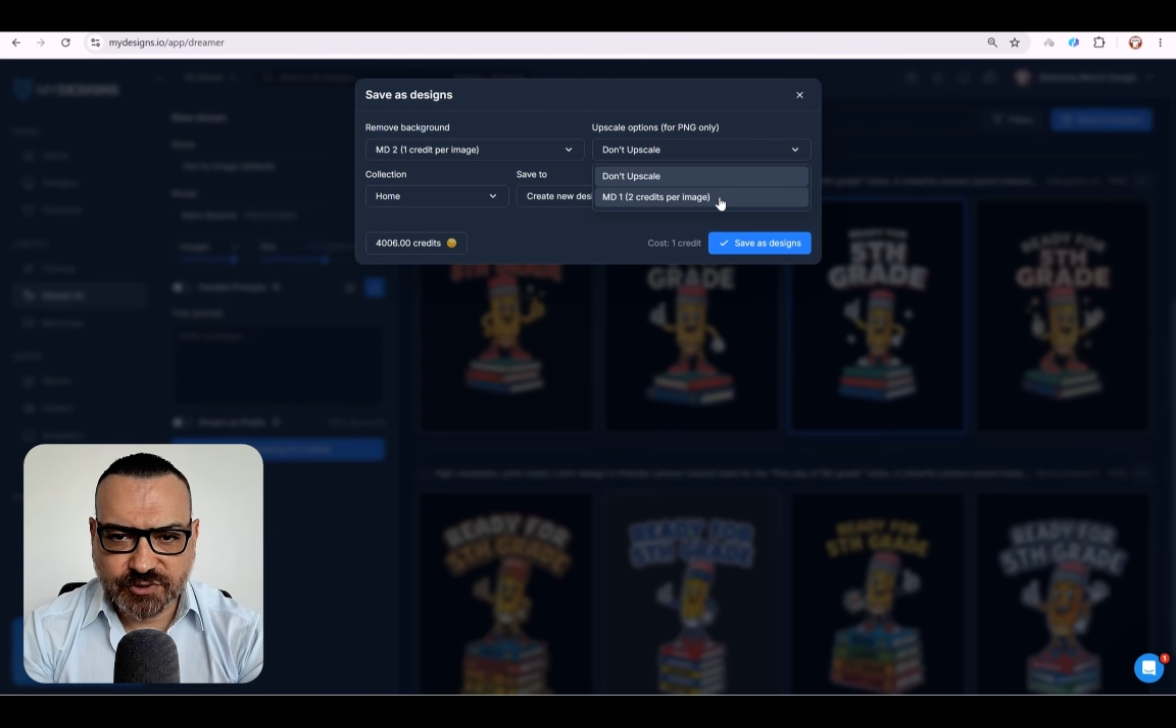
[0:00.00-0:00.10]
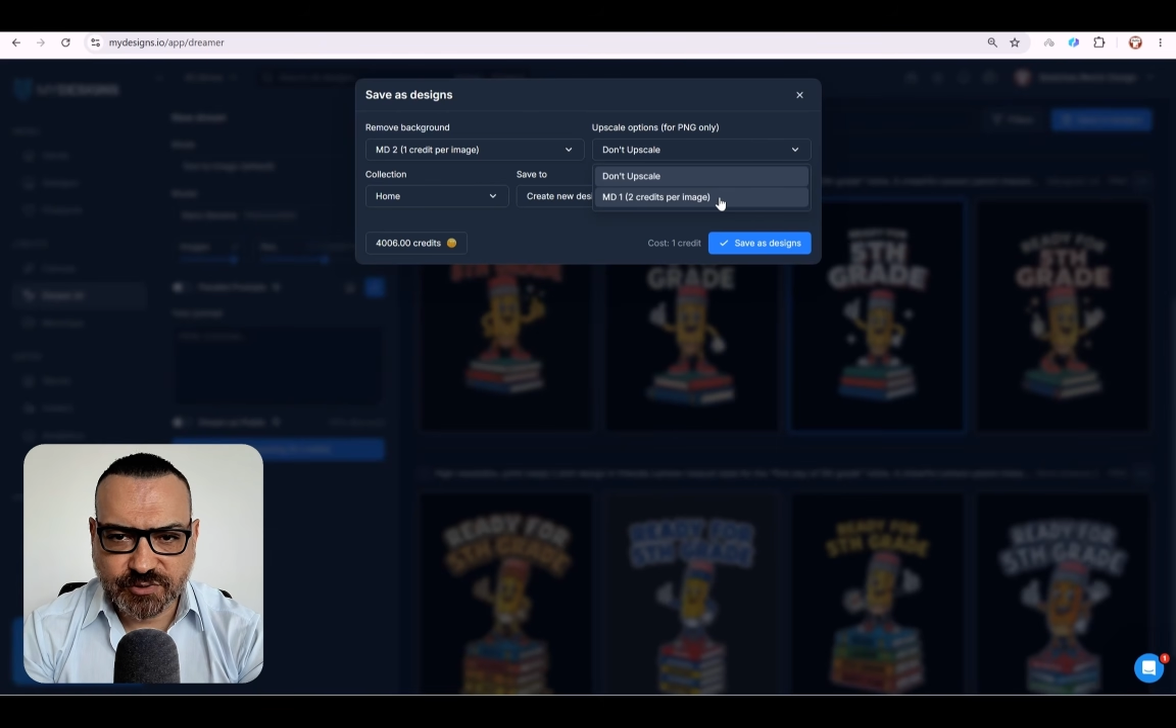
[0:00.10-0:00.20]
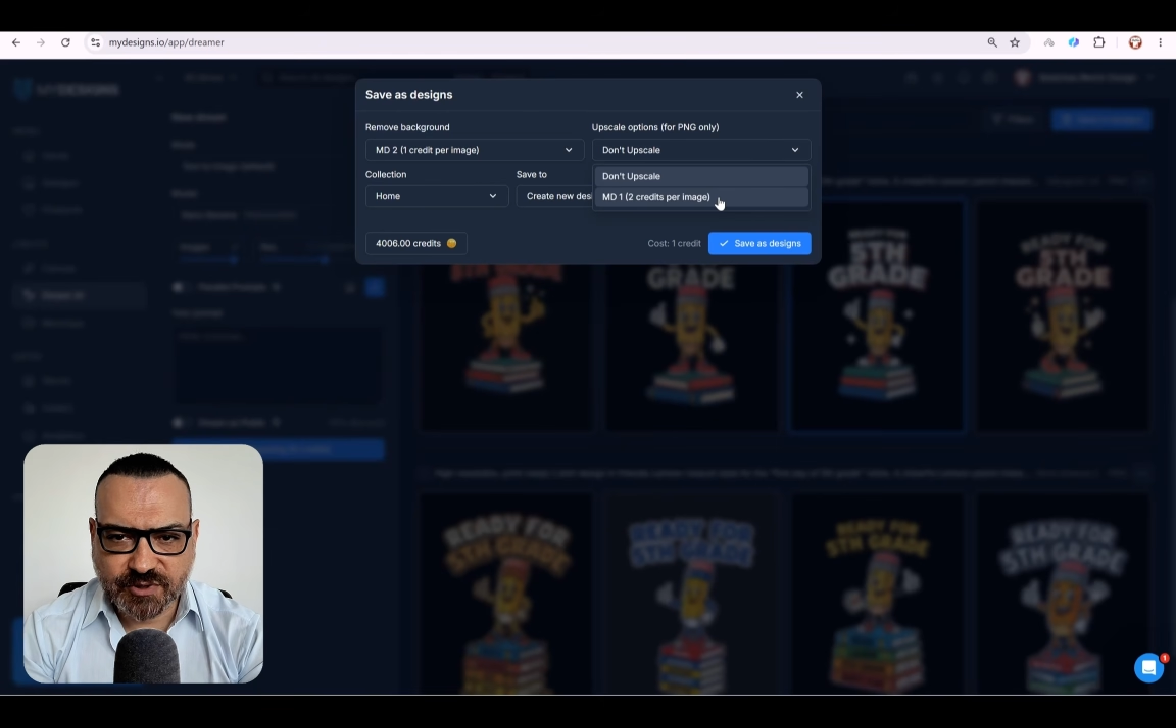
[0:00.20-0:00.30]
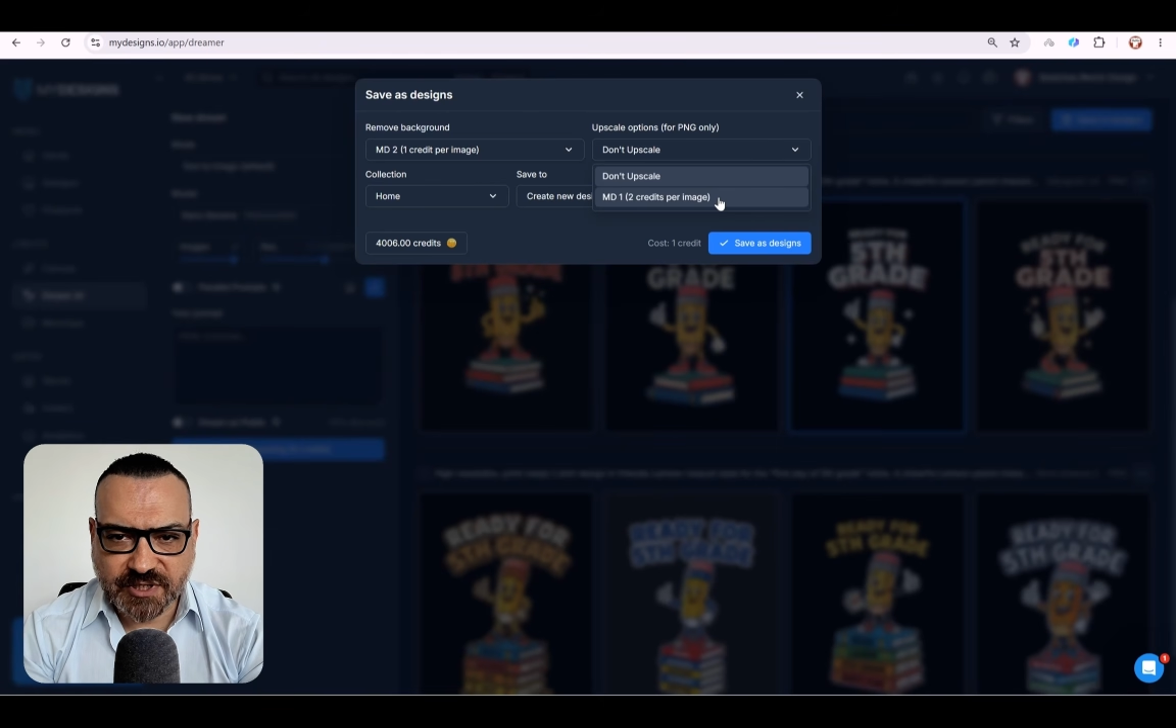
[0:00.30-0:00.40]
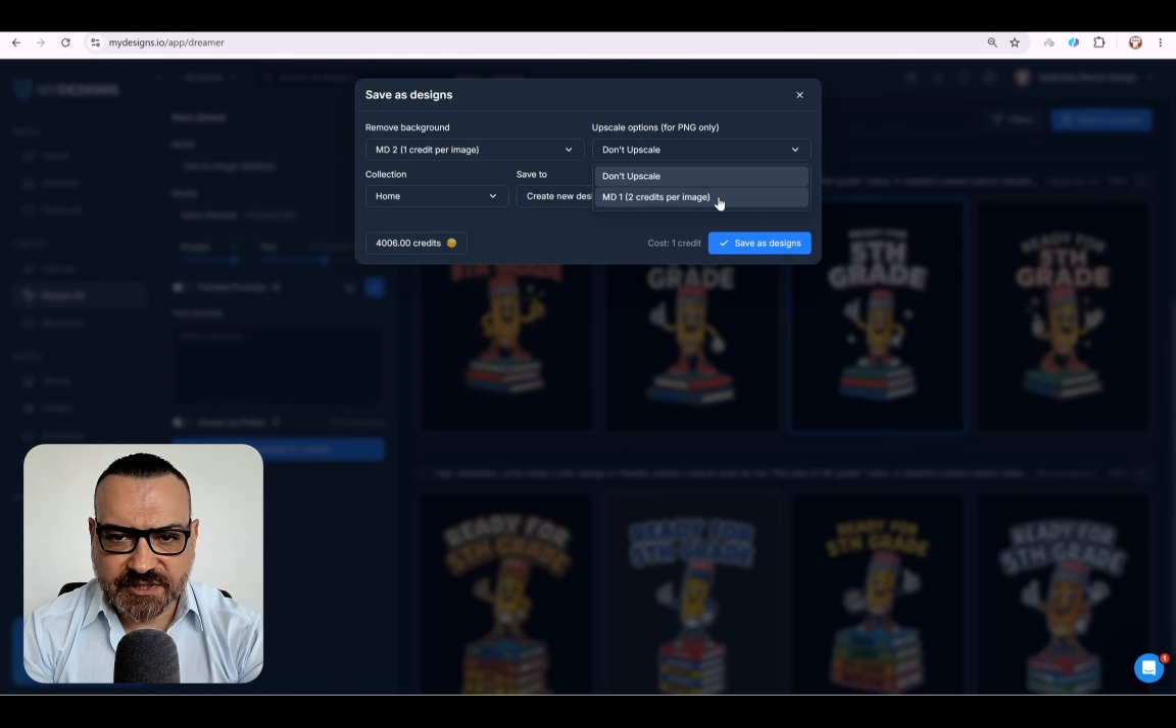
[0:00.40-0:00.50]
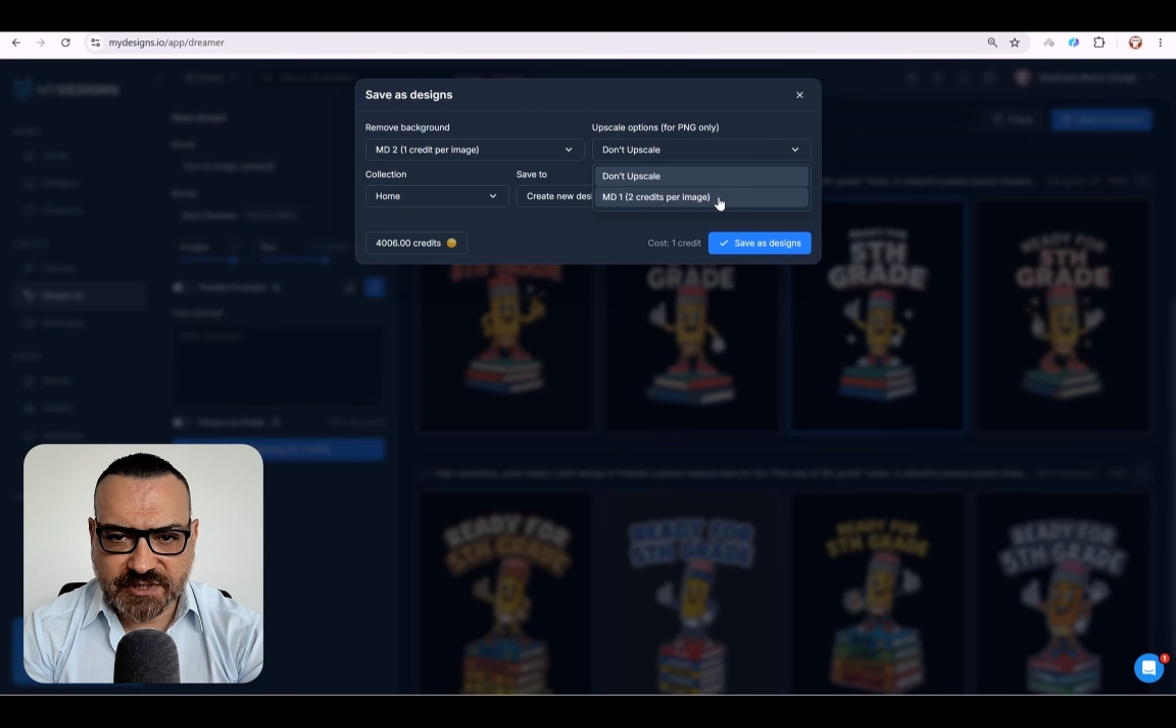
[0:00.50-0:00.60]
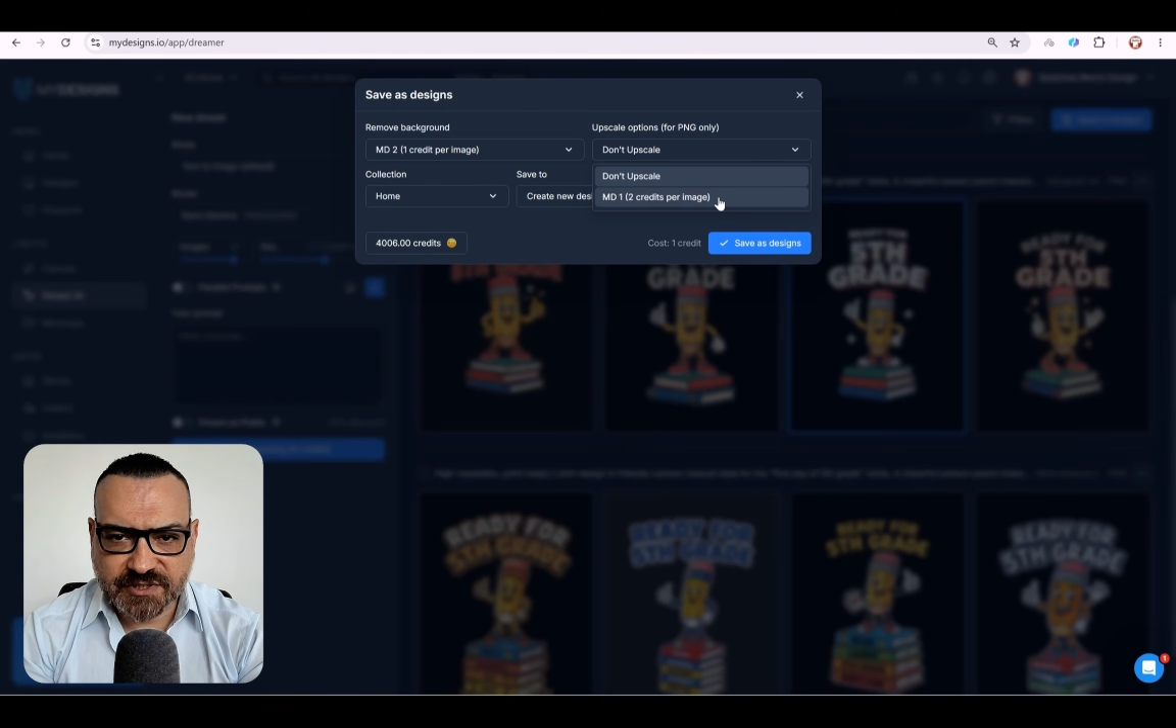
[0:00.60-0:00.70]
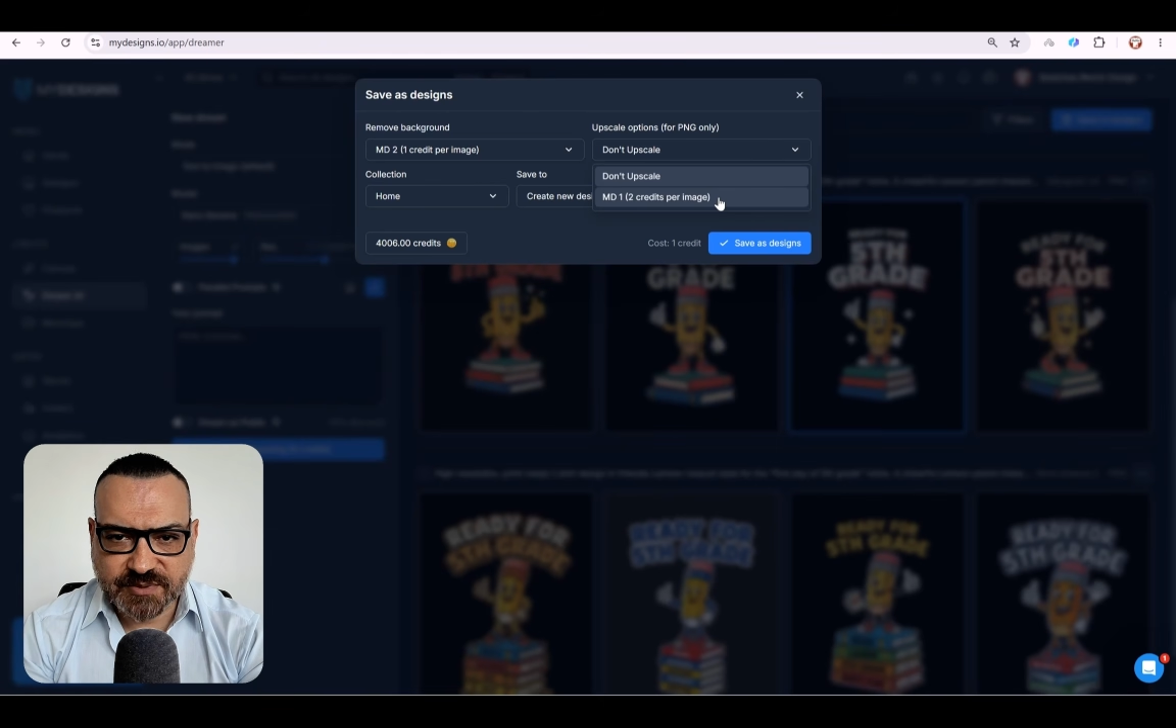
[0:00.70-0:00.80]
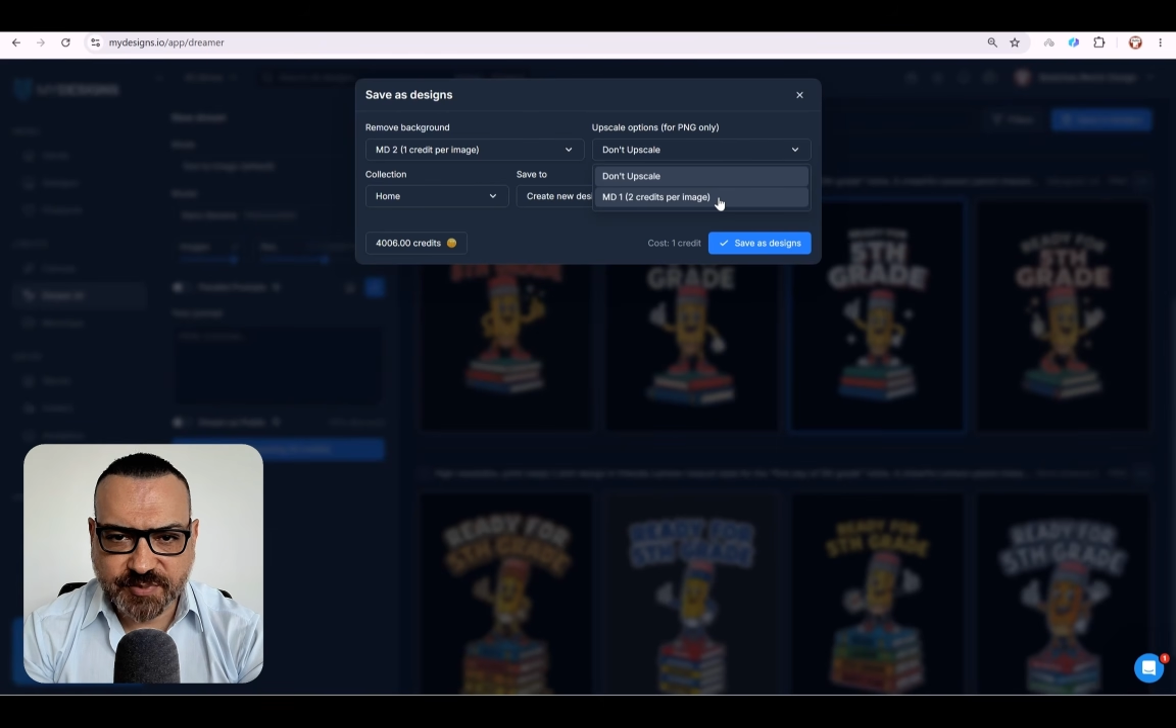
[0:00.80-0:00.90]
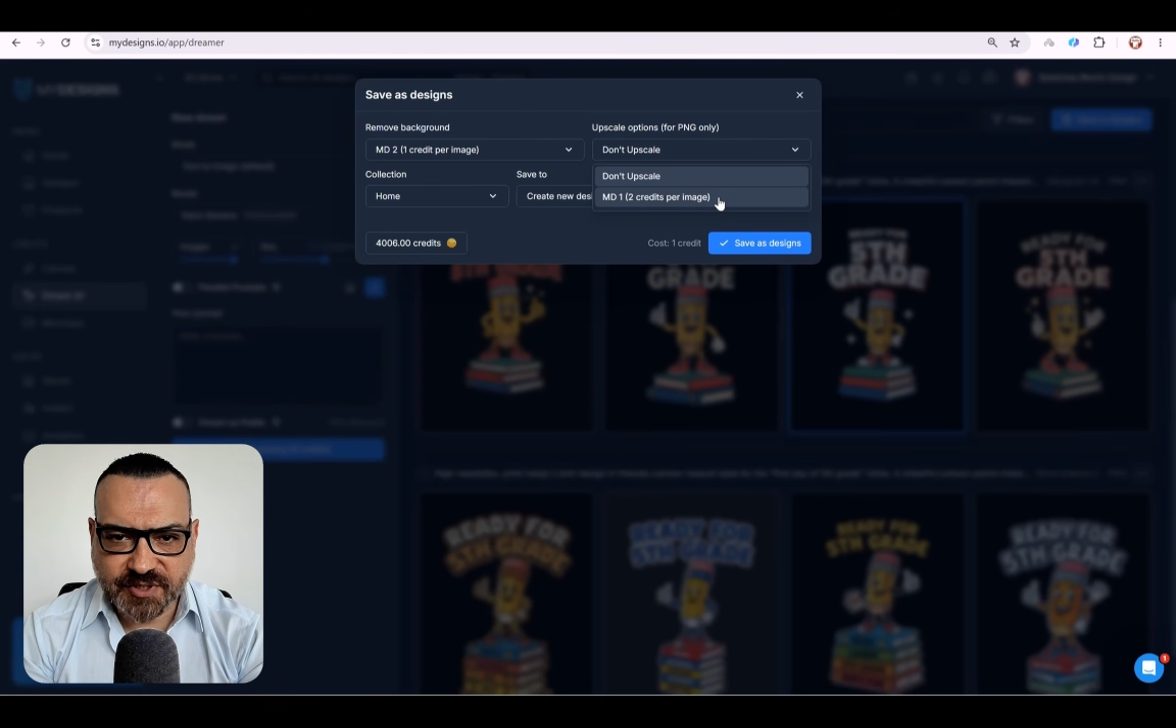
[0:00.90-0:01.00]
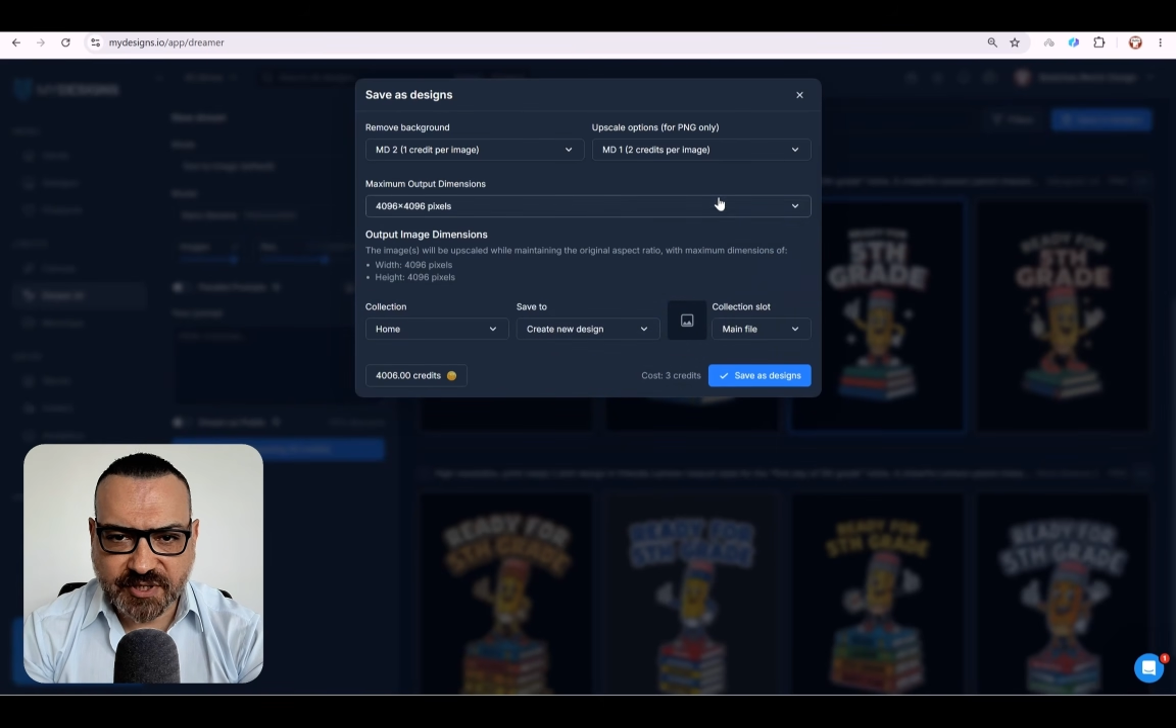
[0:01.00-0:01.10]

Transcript: 2 credits per